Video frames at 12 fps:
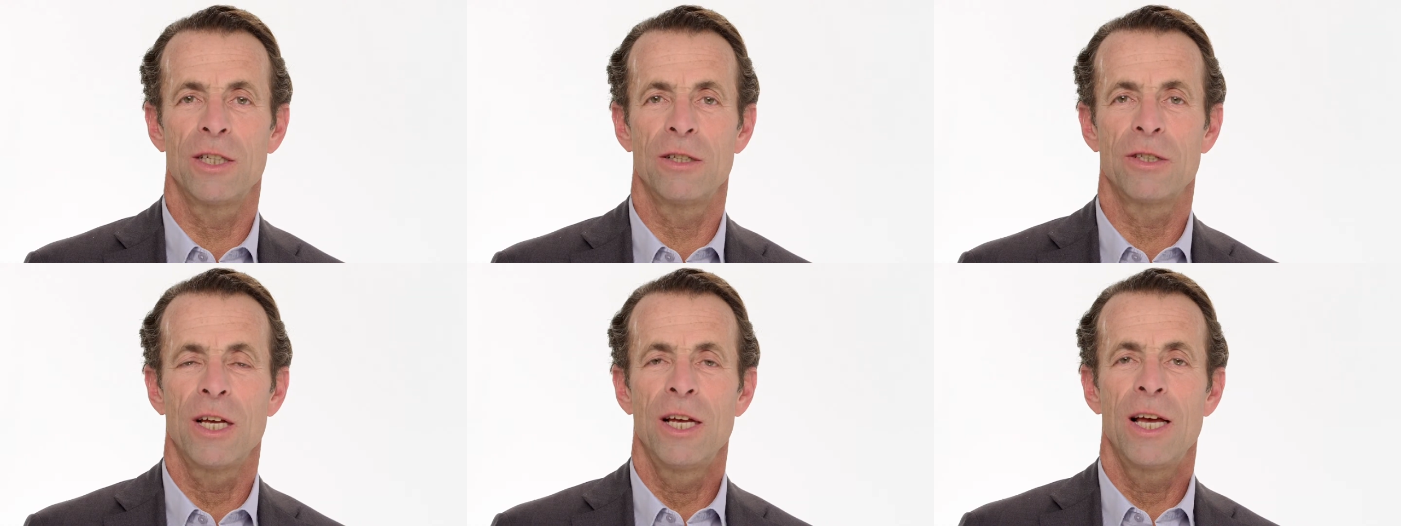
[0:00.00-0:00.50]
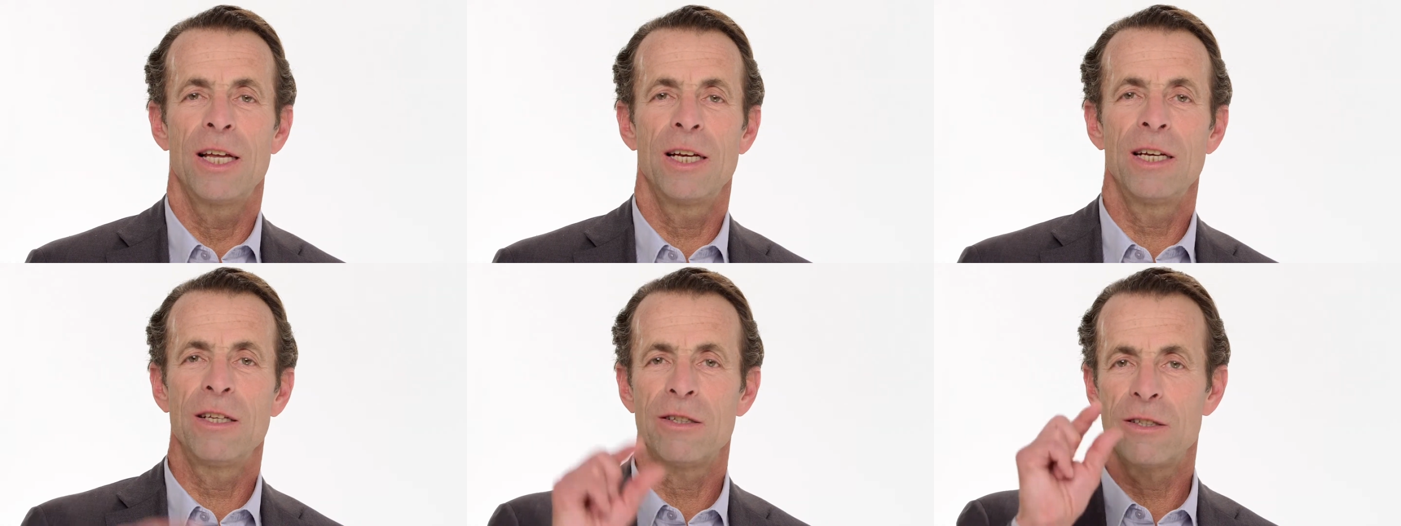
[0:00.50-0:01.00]
is at
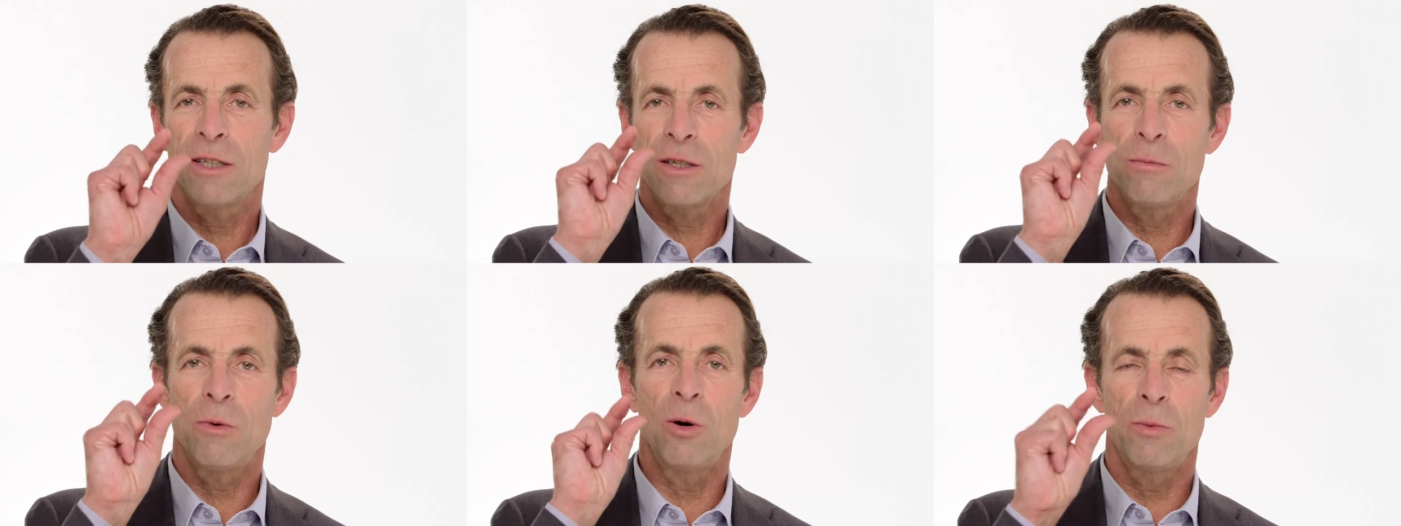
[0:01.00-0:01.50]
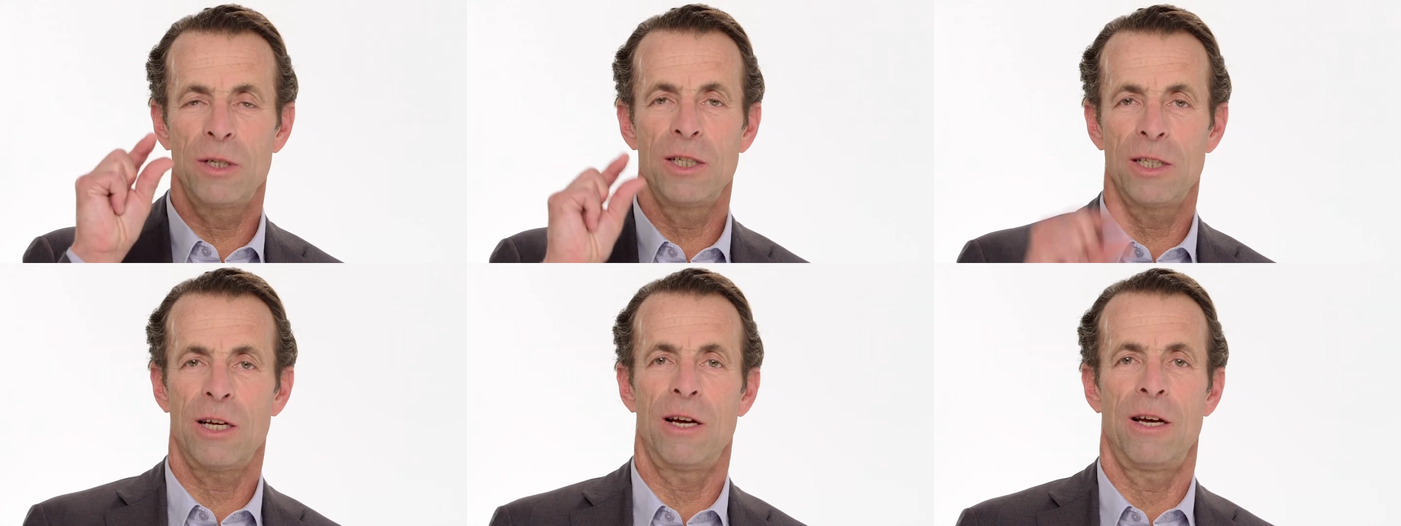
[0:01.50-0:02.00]
any single moment in
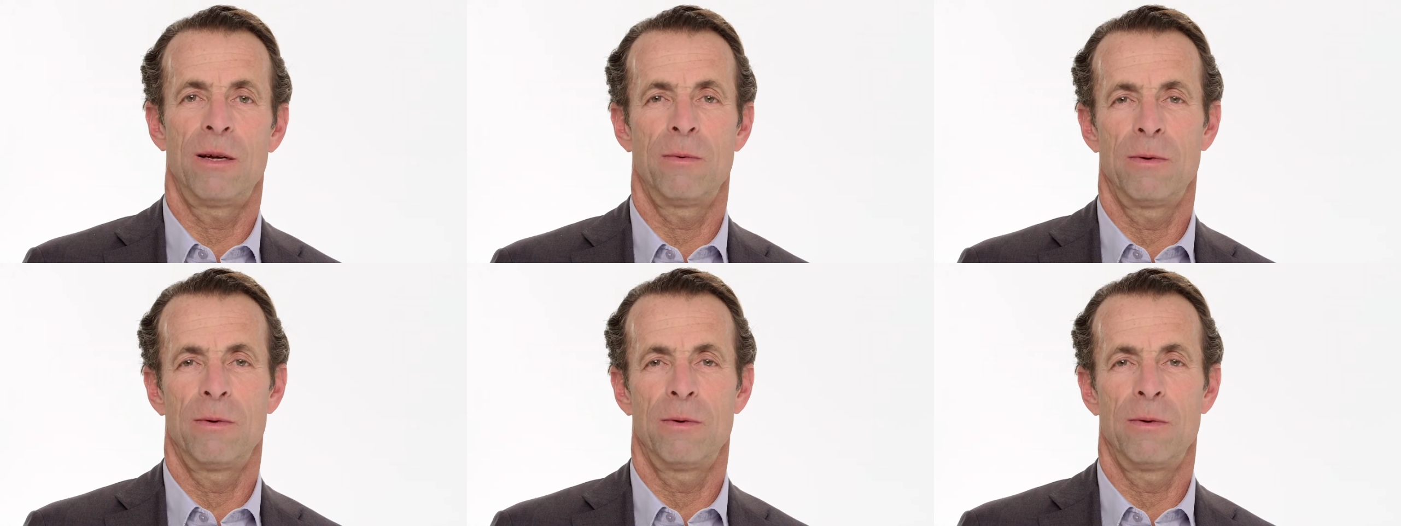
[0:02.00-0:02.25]
time.